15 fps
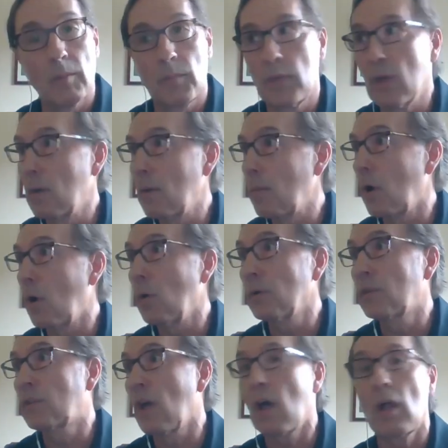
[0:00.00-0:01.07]
if
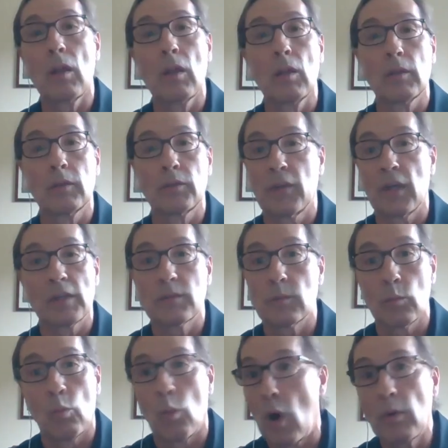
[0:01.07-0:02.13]
the hotel
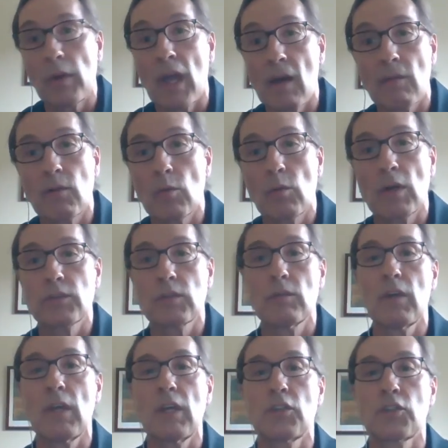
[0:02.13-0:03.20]
won't have a
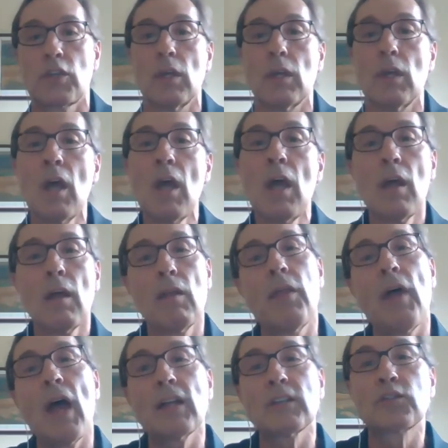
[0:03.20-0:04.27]
reservation?
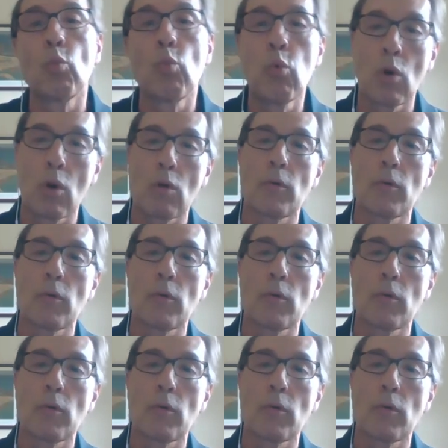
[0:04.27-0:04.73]
That's